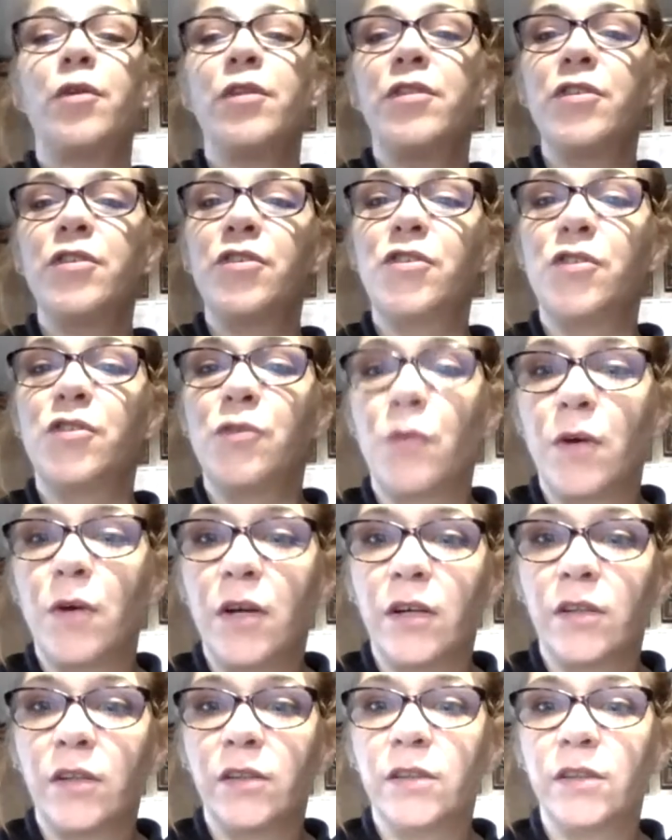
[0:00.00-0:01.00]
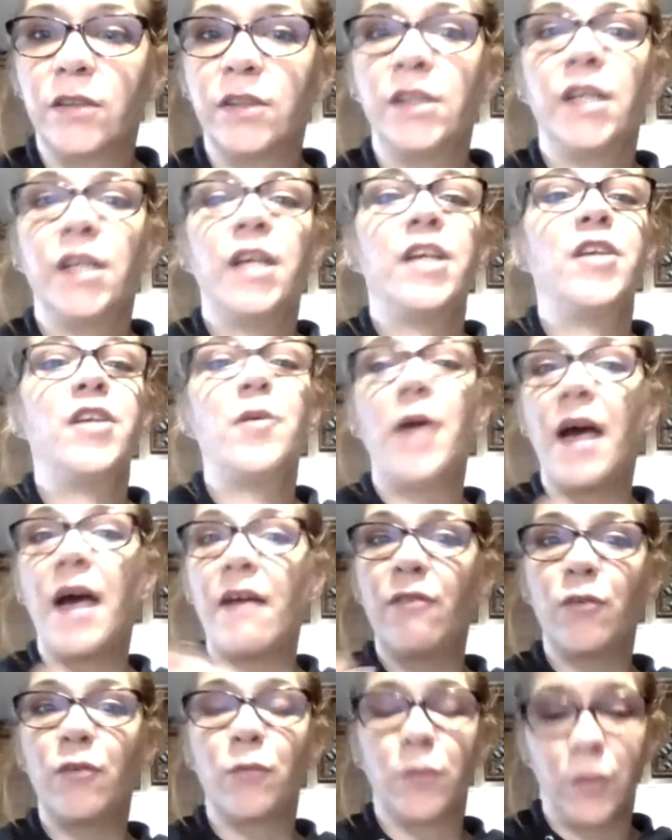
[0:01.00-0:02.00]
the store, you
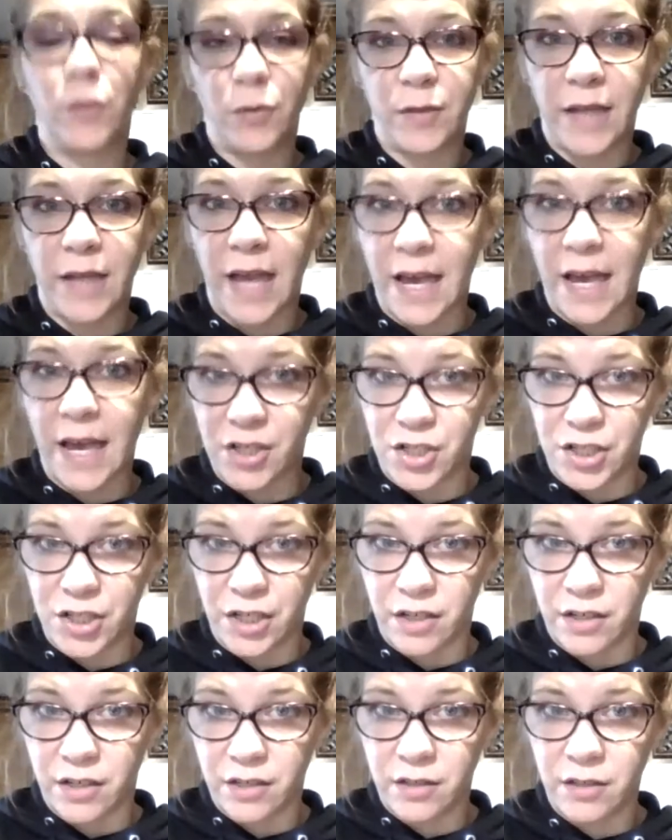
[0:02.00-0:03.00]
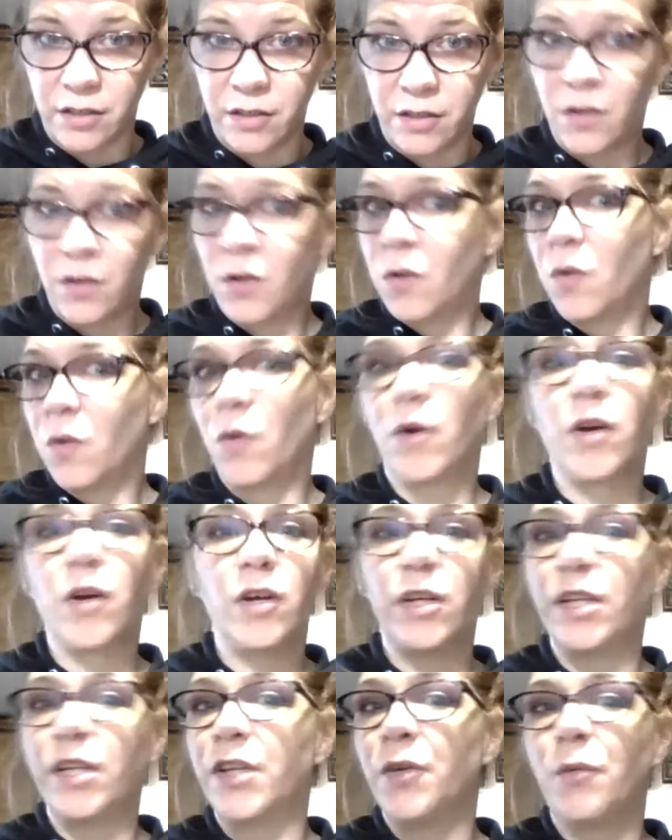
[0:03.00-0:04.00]
have a rude cashier,
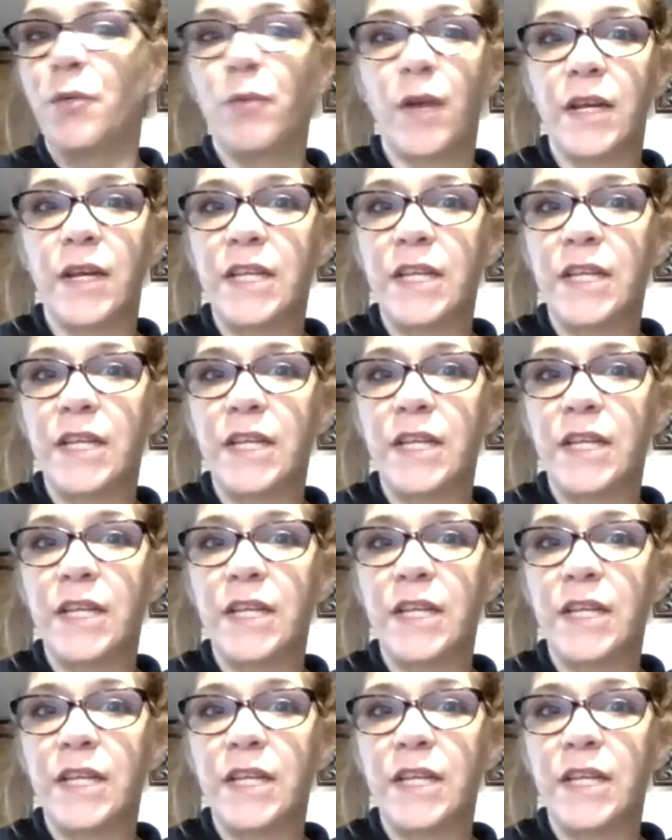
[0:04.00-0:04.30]
or you run